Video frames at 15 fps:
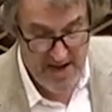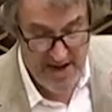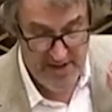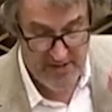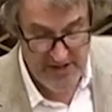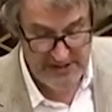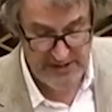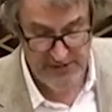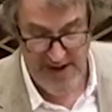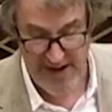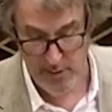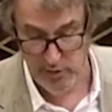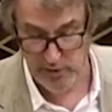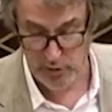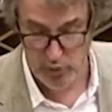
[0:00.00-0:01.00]
Now, this
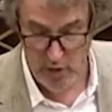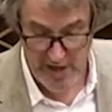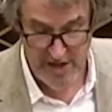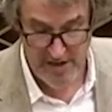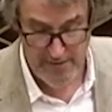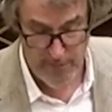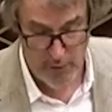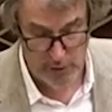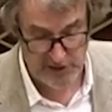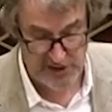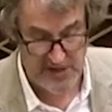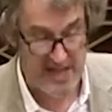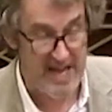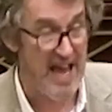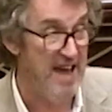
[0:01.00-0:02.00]
fact was reinforced
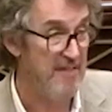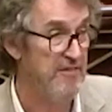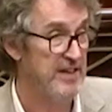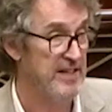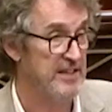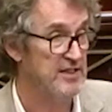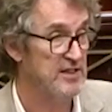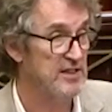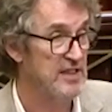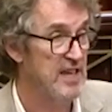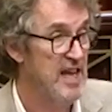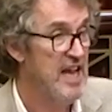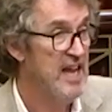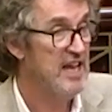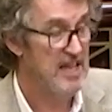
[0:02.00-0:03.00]
in the evidence
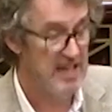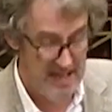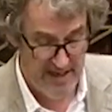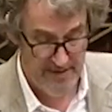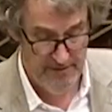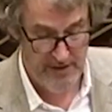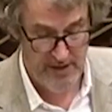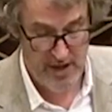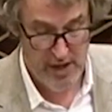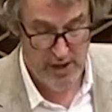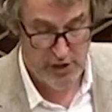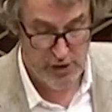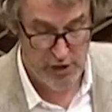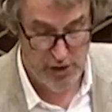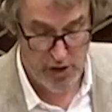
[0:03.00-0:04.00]
given
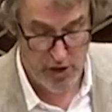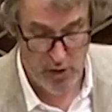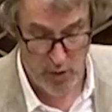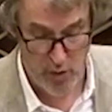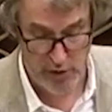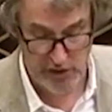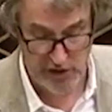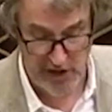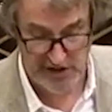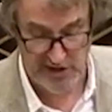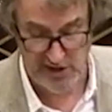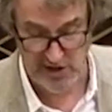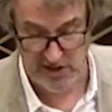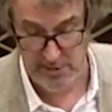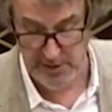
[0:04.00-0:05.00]
to the Uruk
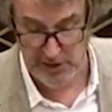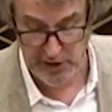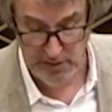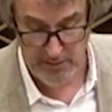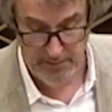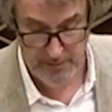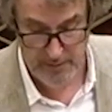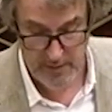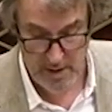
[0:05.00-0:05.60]
Justice Commission,